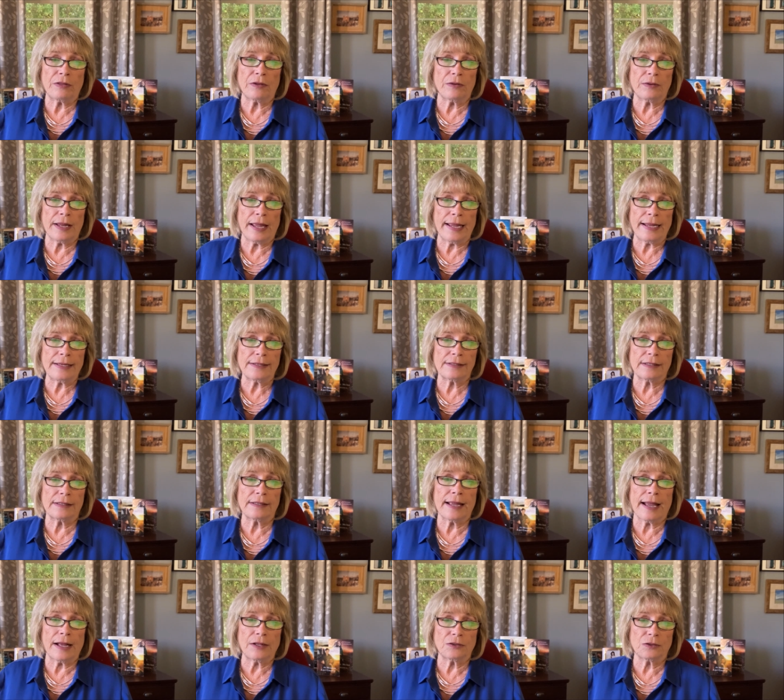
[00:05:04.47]
their dates and
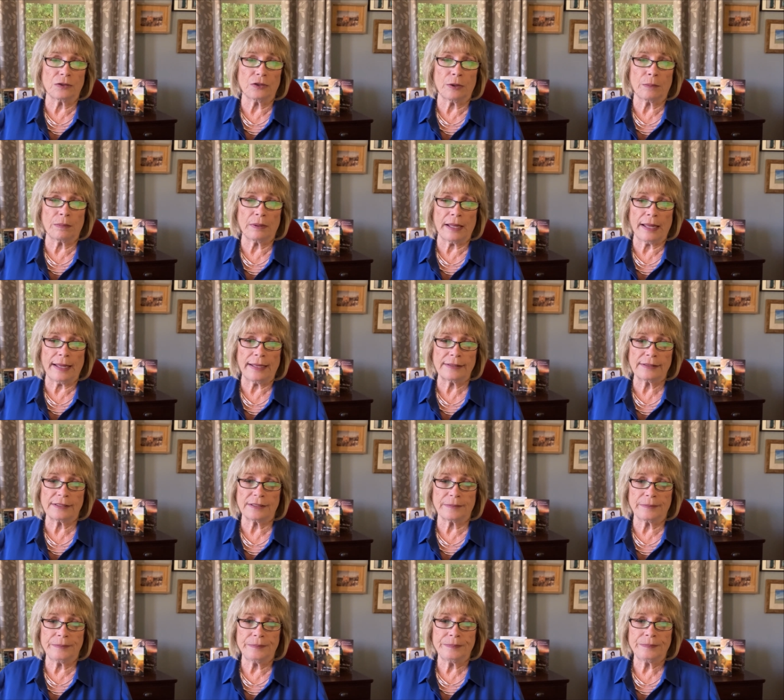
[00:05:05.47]
cancel their plans.
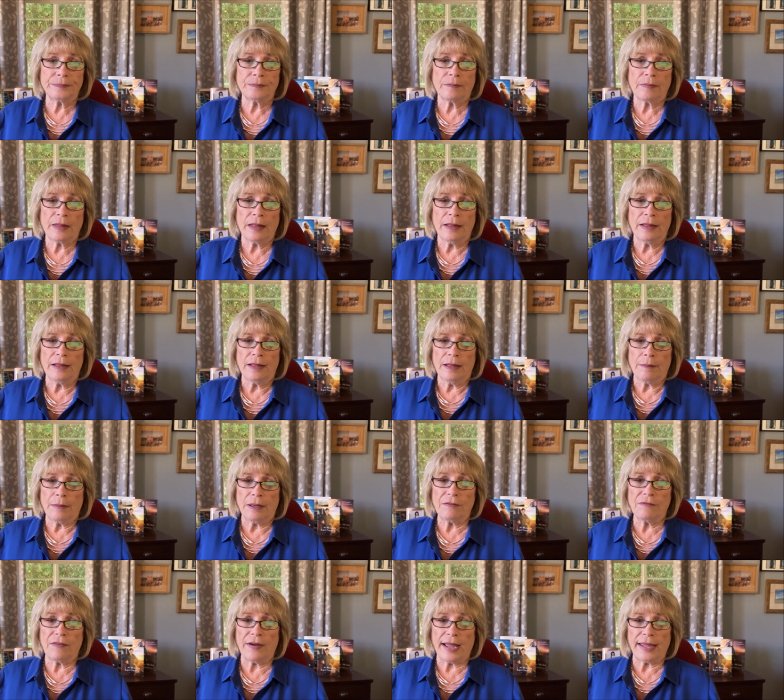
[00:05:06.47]

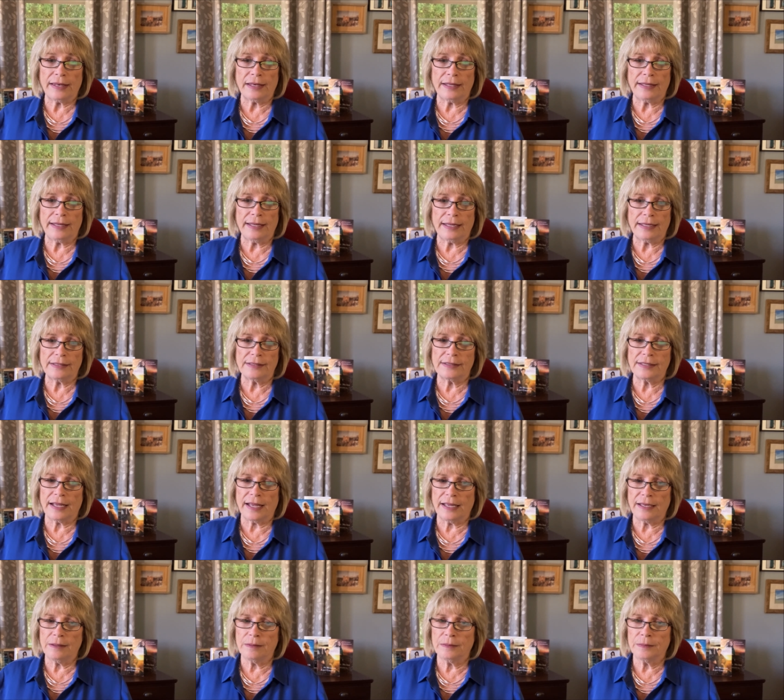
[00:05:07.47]
But finally he had
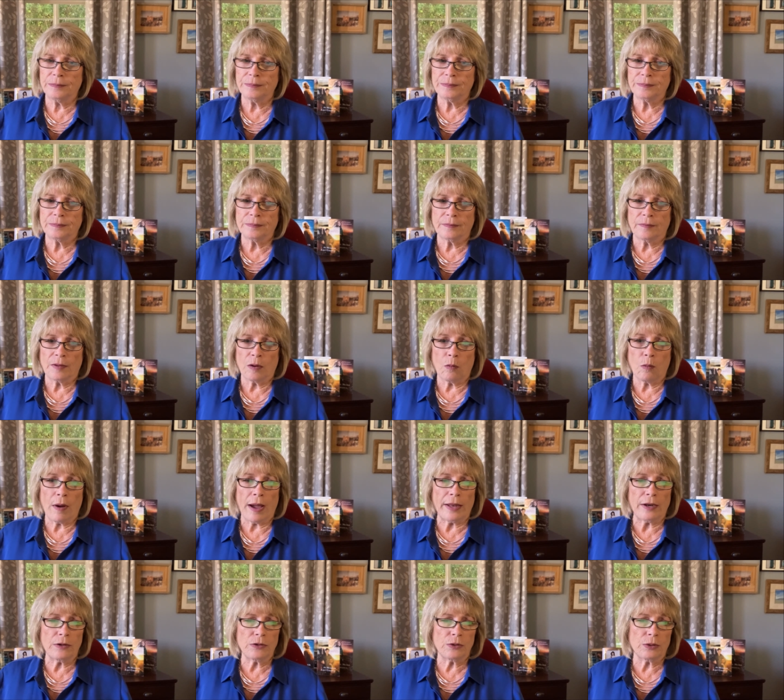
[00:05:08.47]
said,
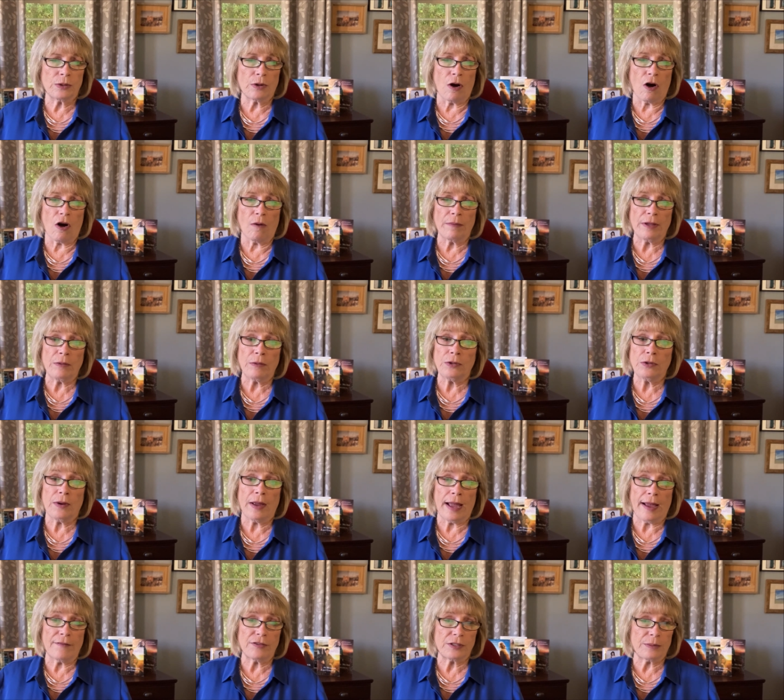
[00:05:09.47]
"Why don't you call me when you
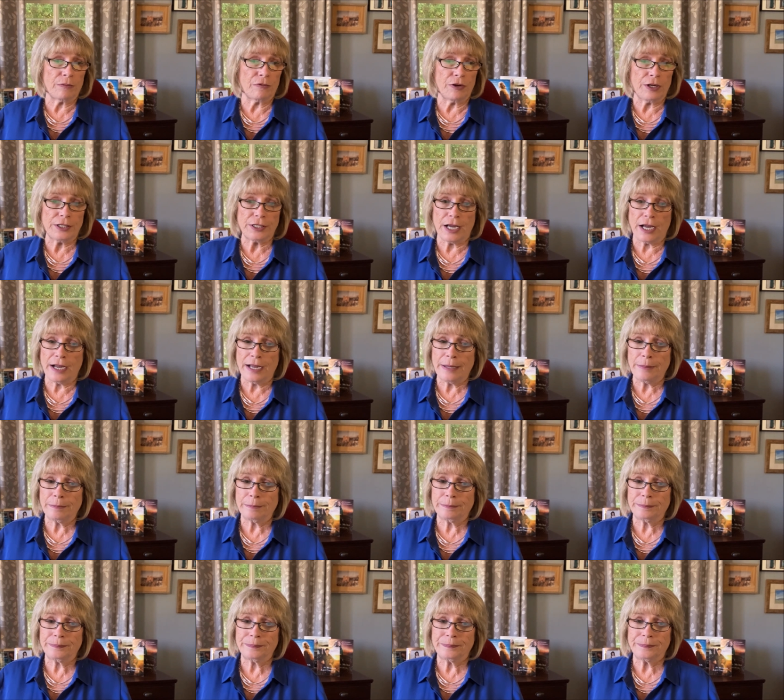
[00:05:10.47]
have some free time?"
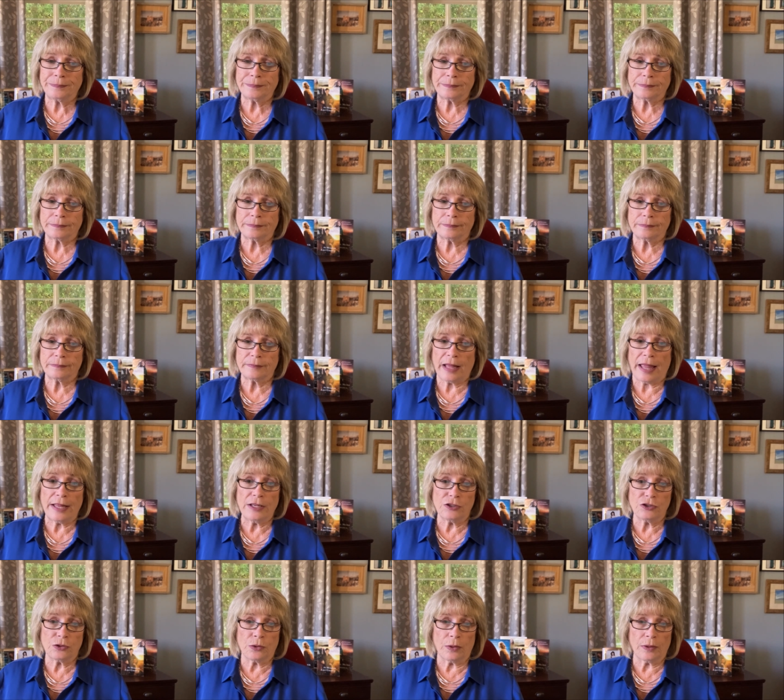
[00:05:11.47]

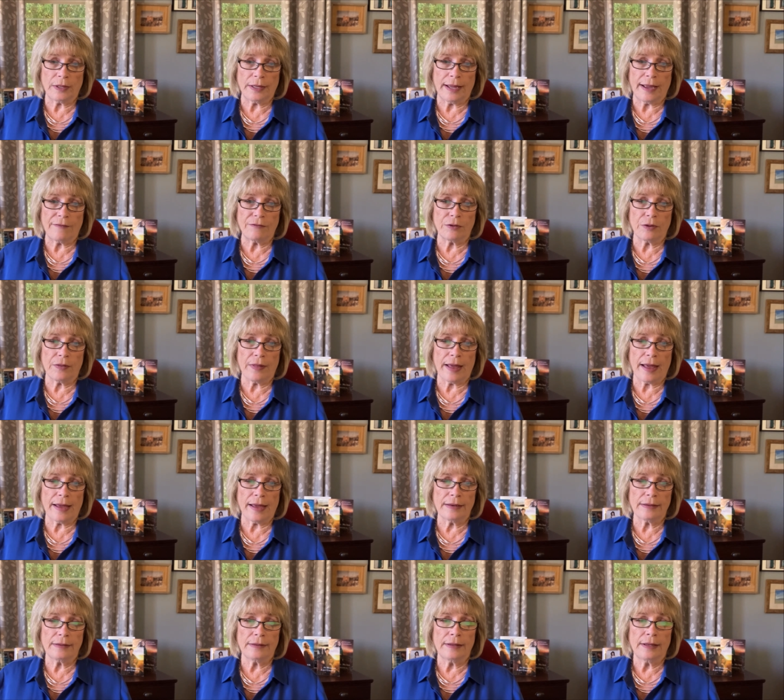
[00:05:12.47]
And shortly after
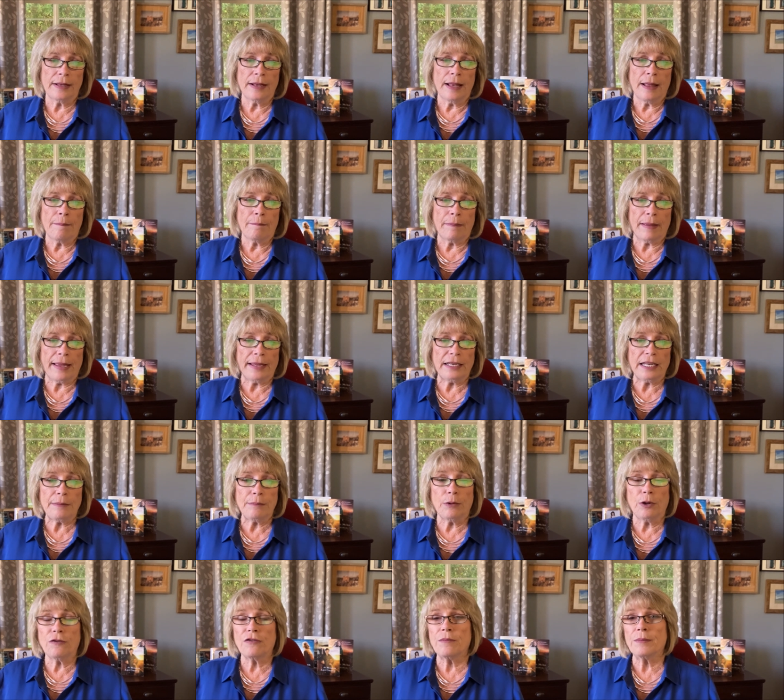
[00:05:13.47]
that, Bailey
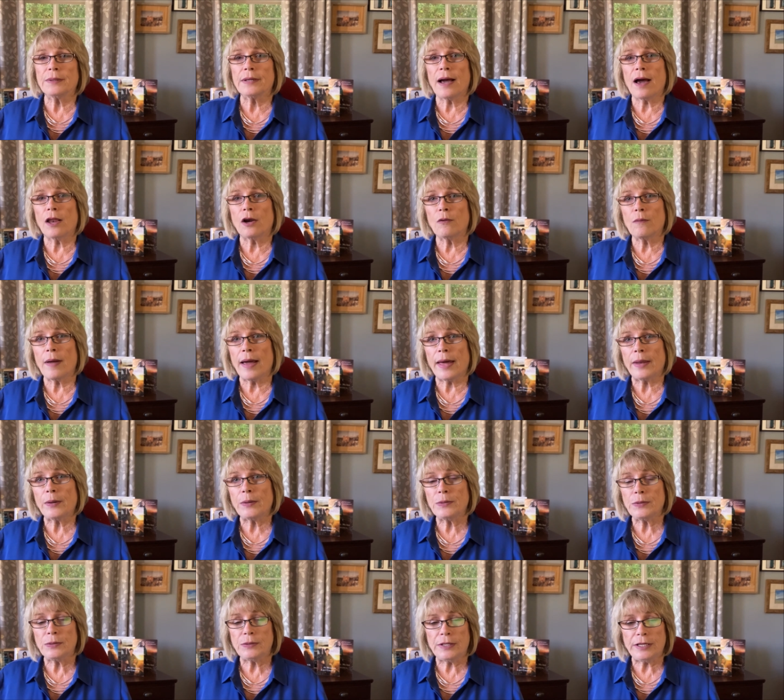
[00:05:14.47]
moved from Colorado
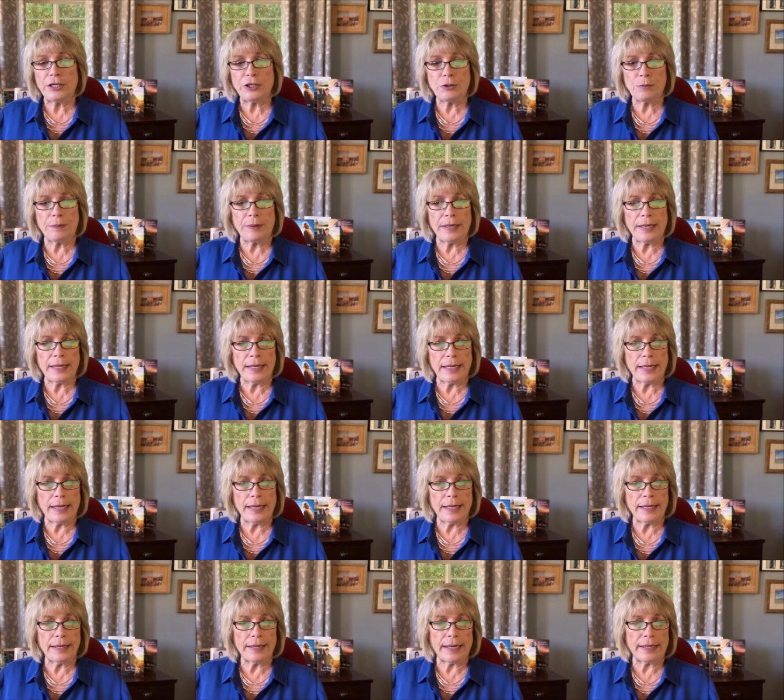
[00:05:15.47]
to teach
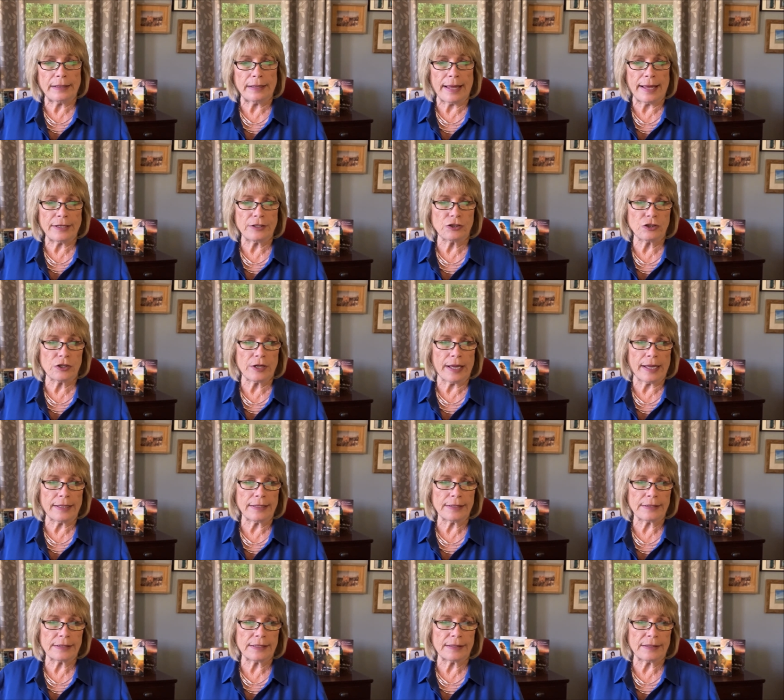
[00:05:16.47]
PE at Last
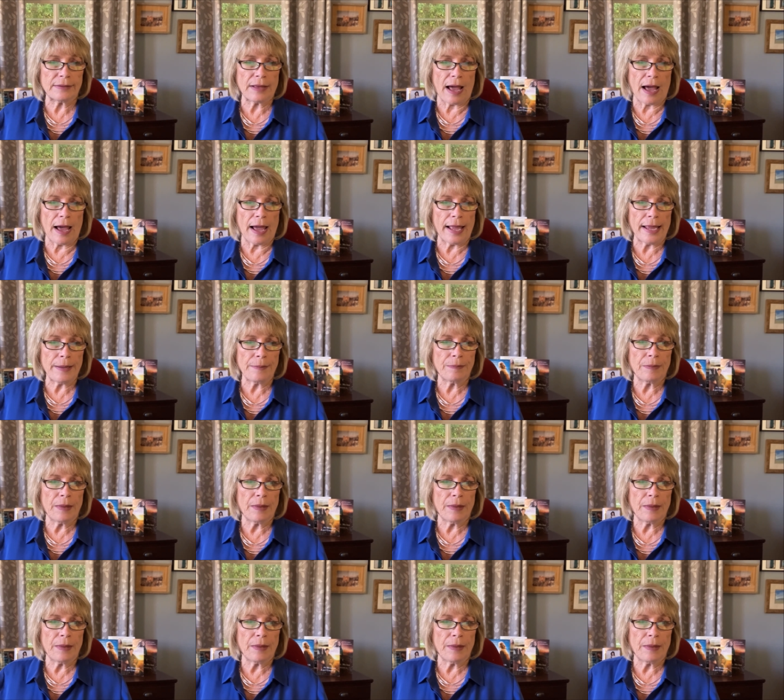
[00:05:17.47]
Chance High